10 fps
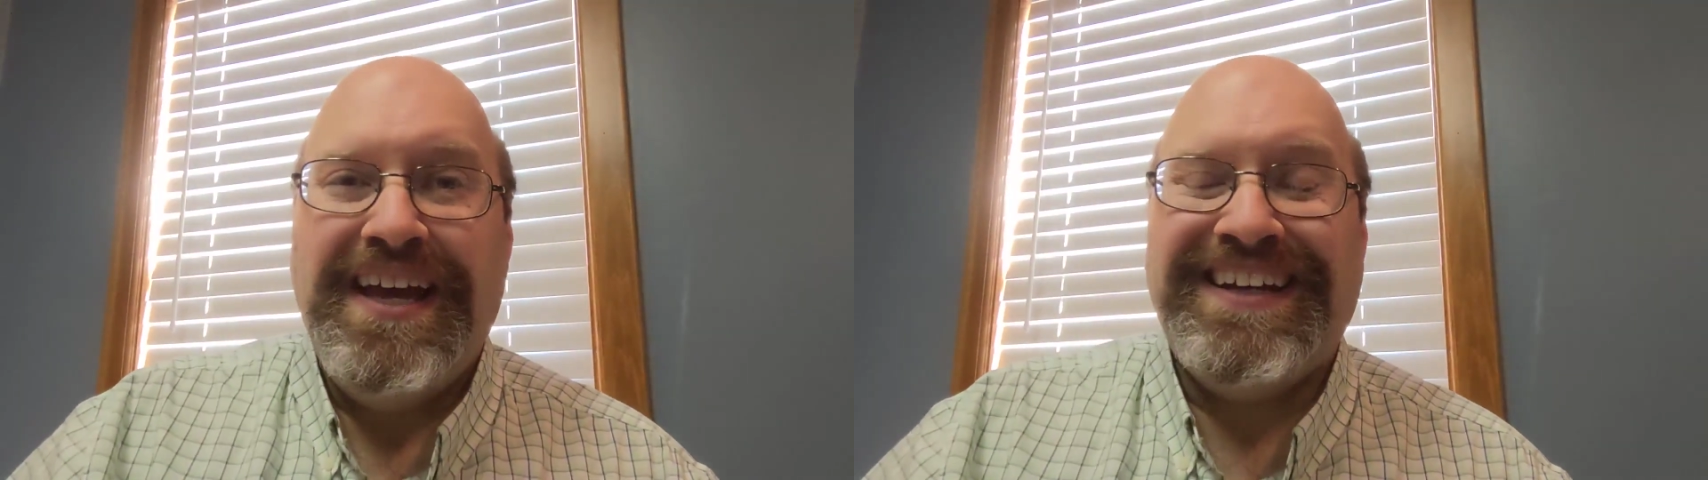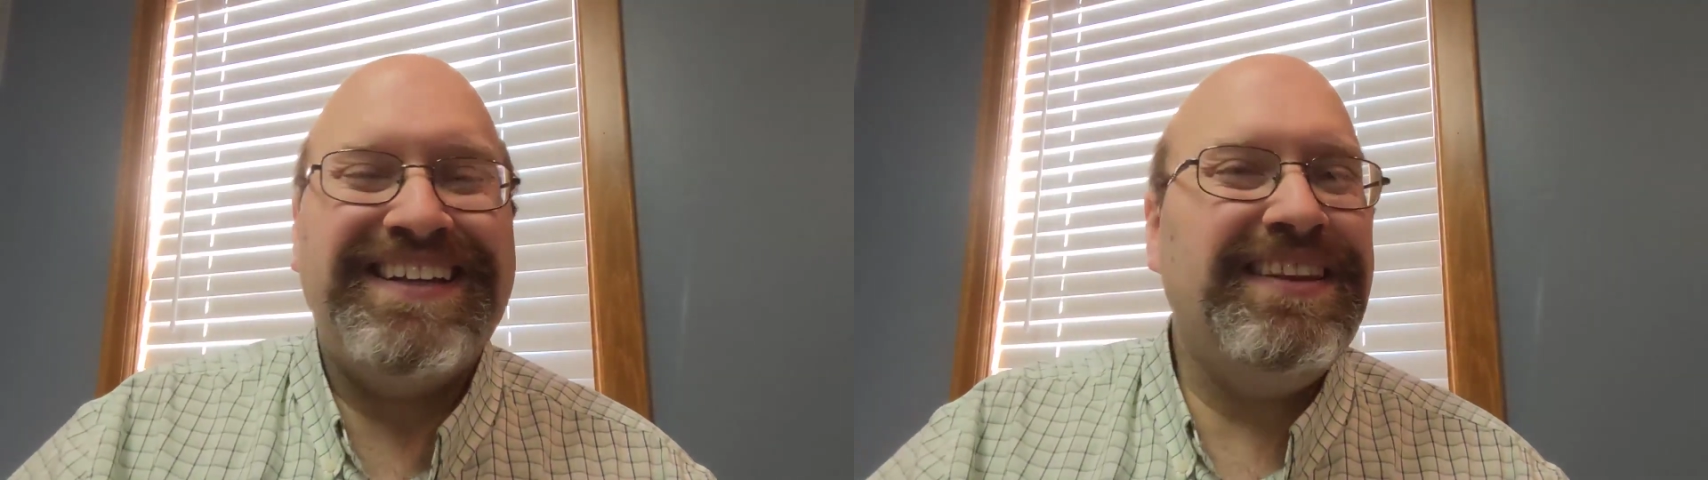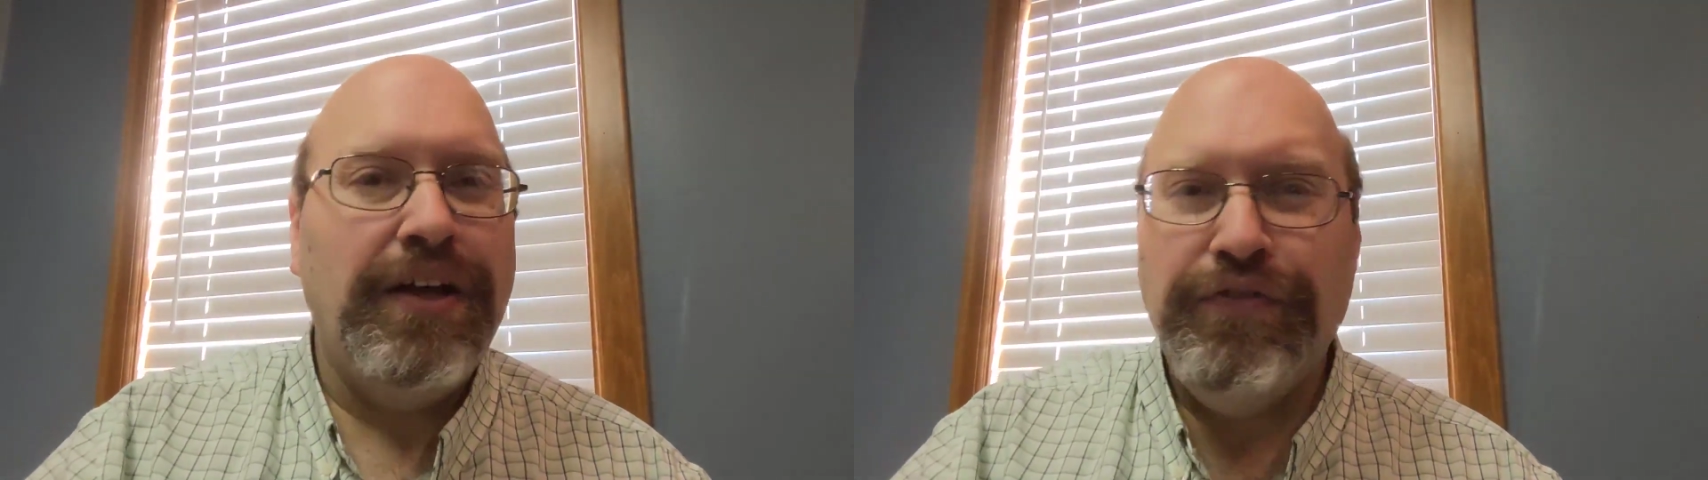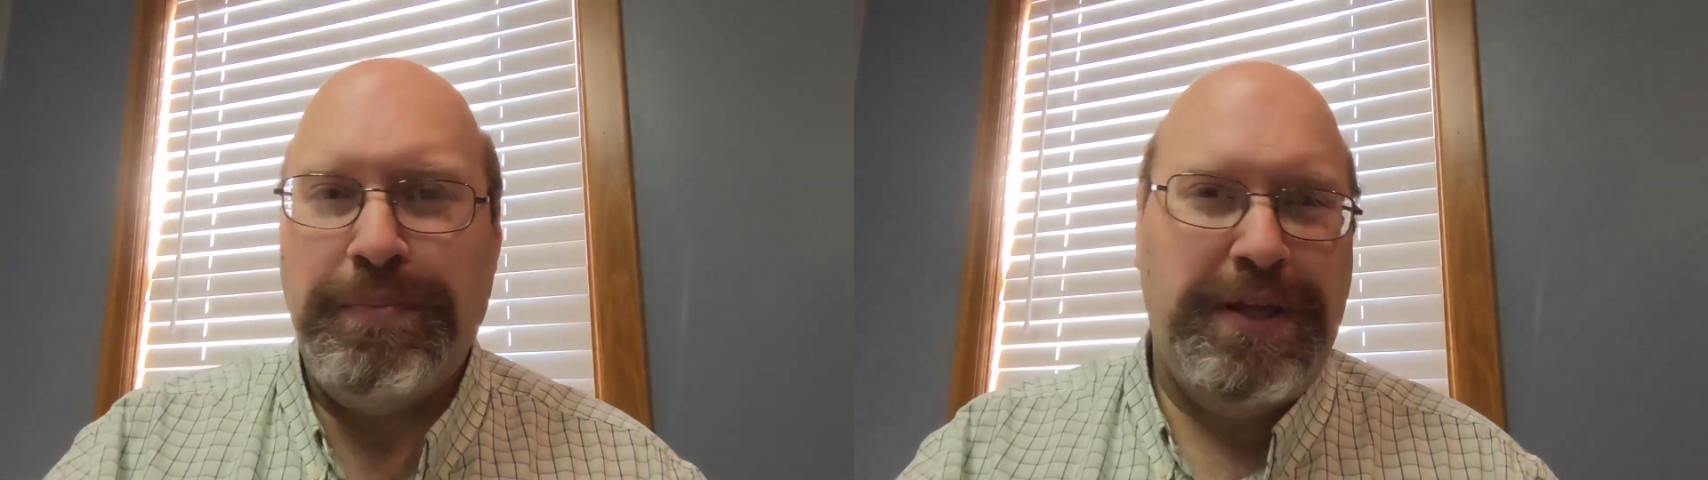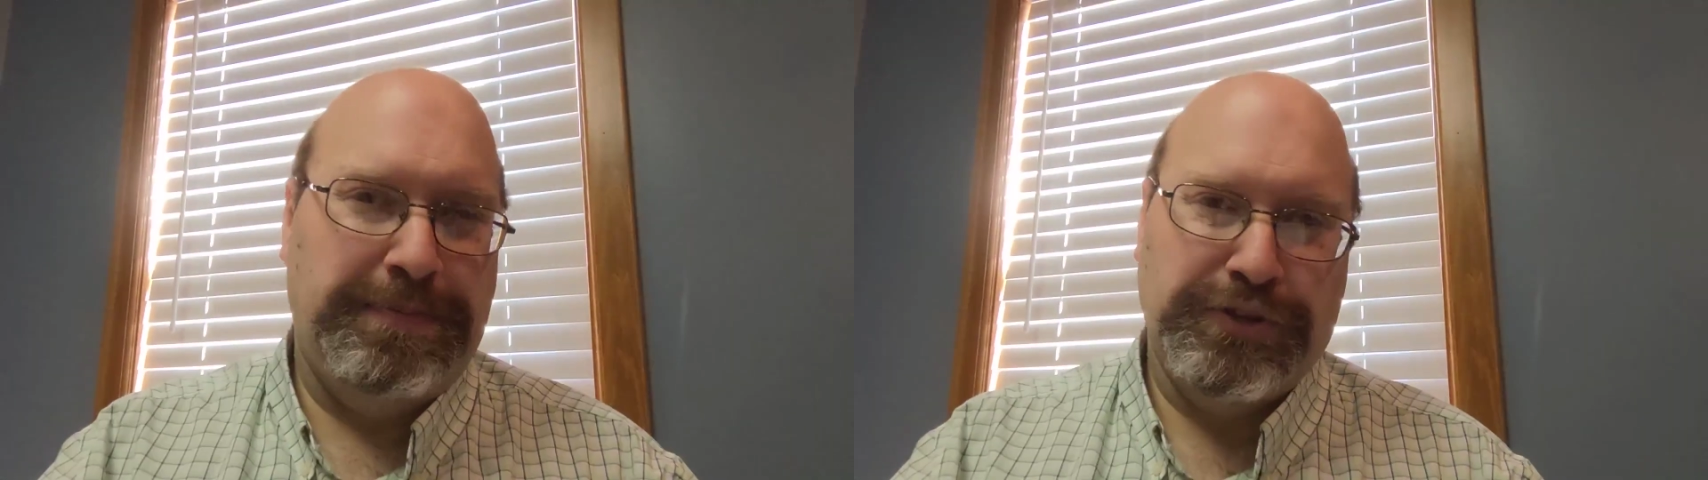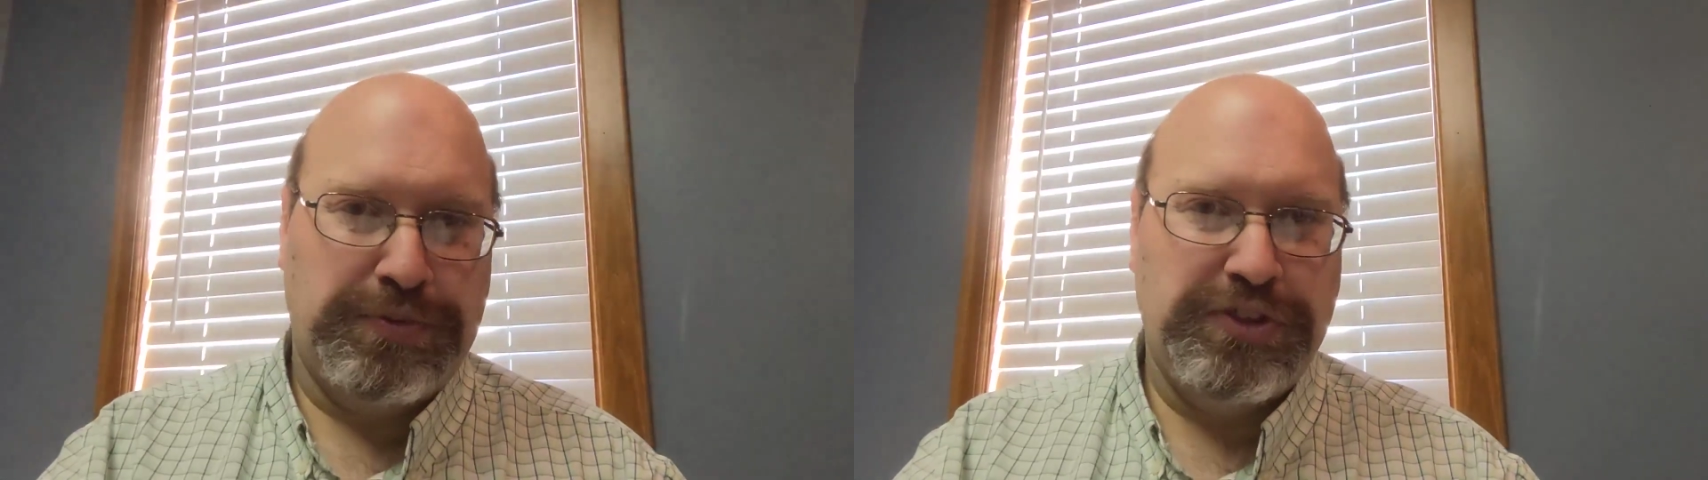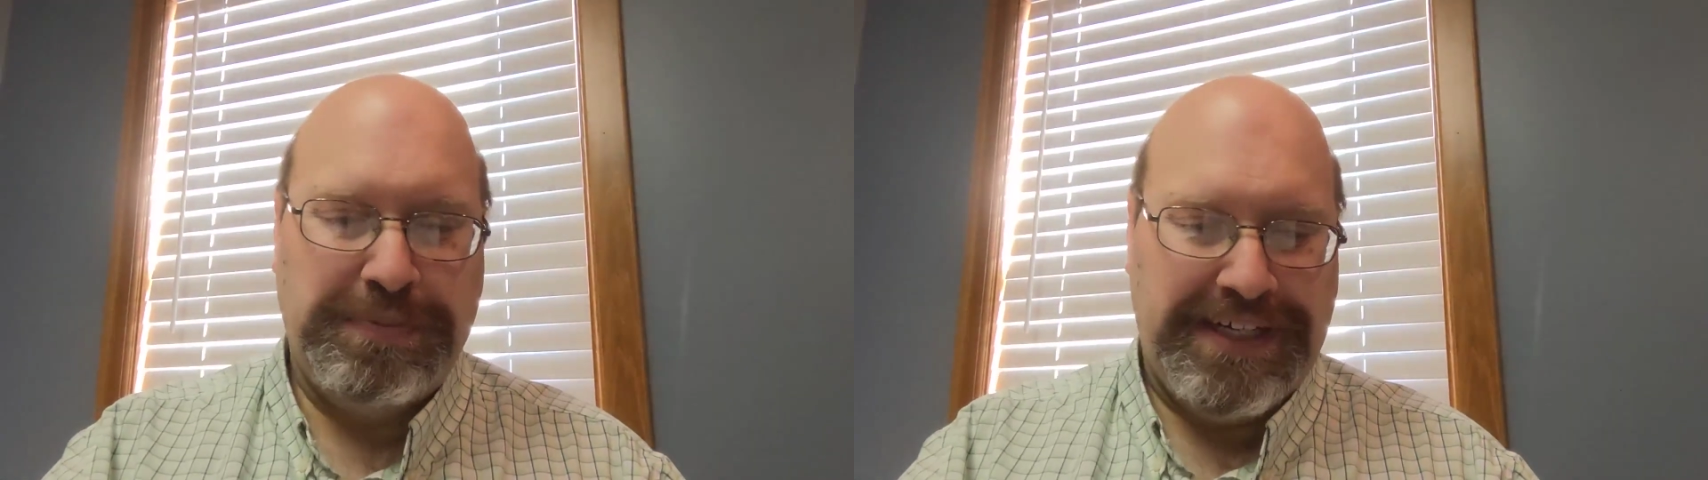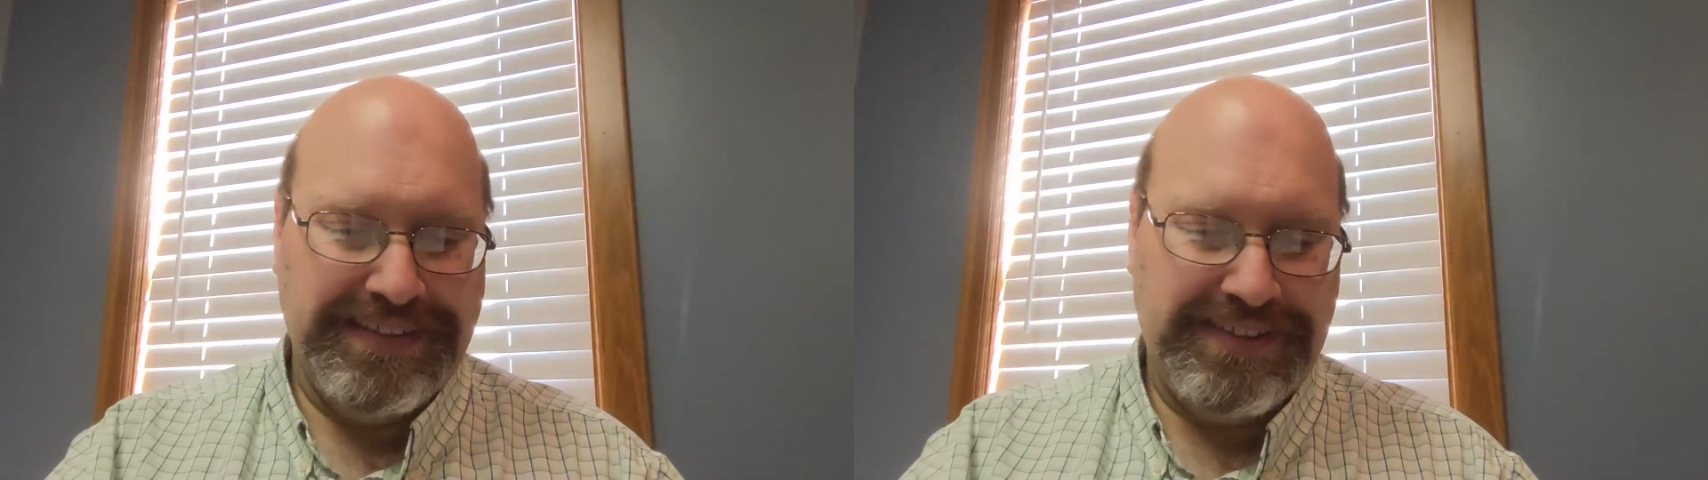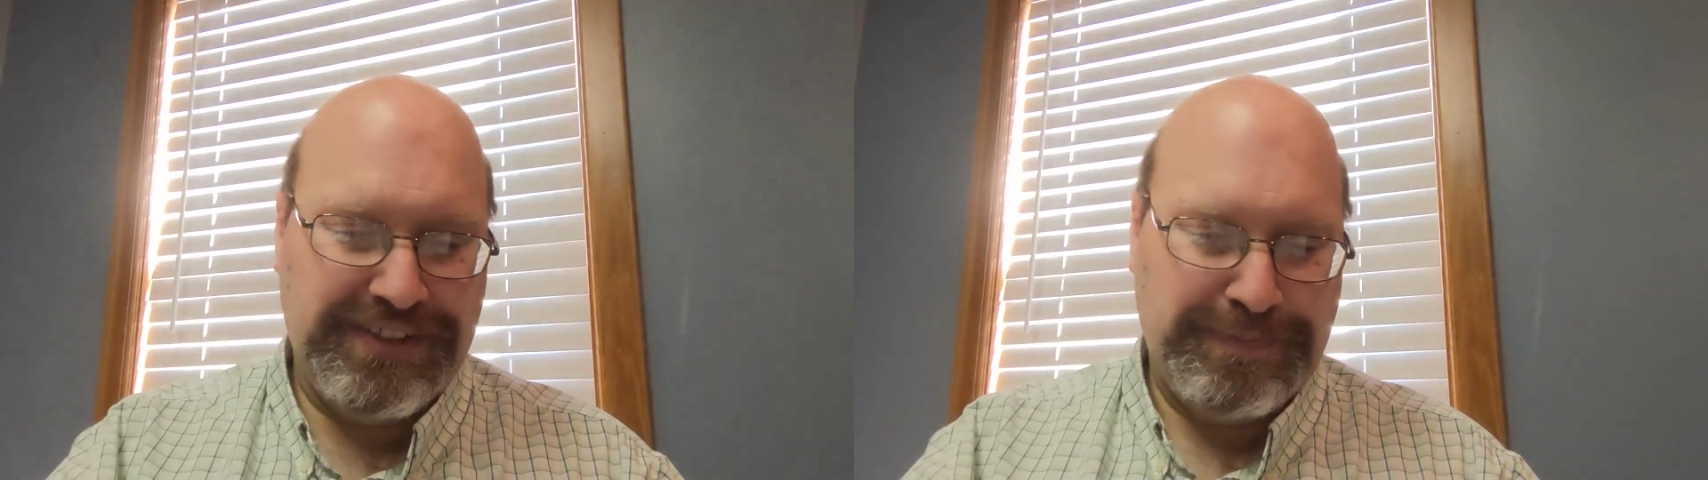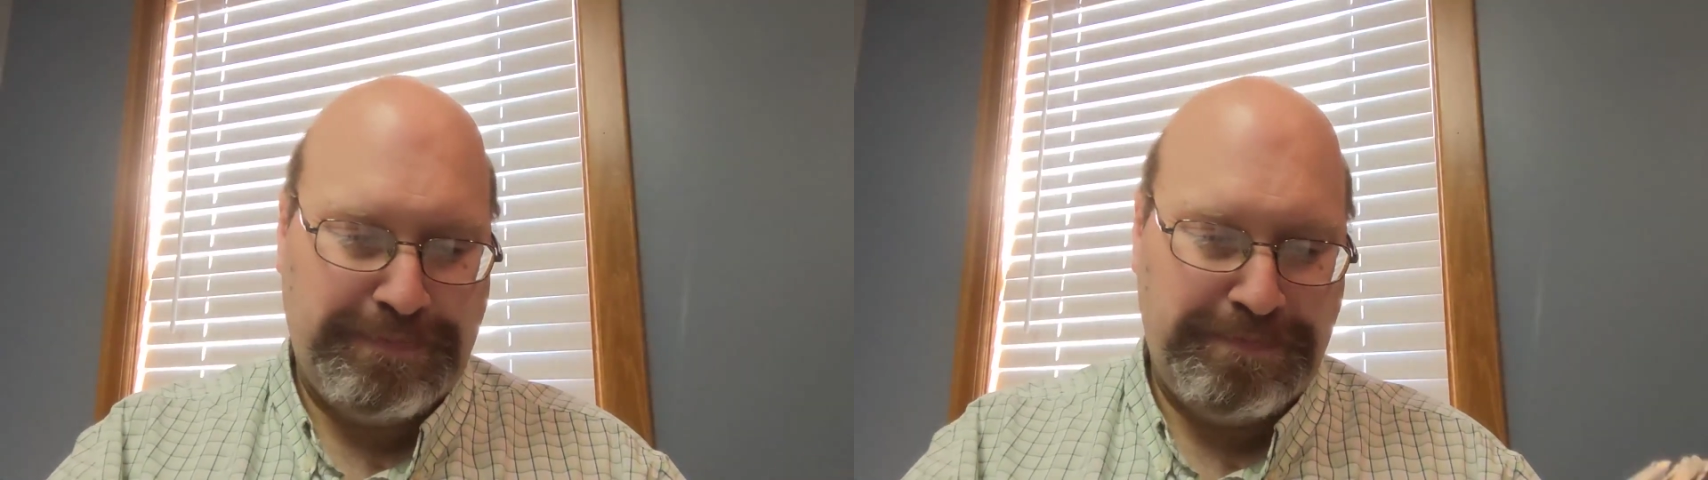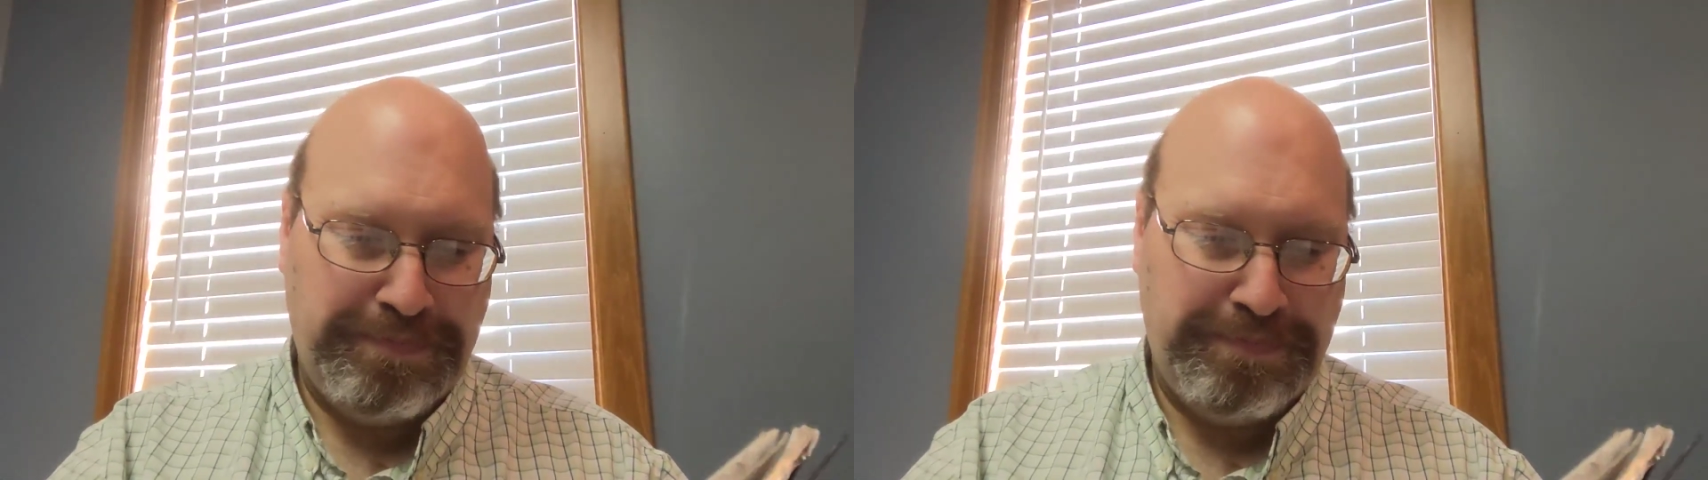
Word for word: And I love the people's response.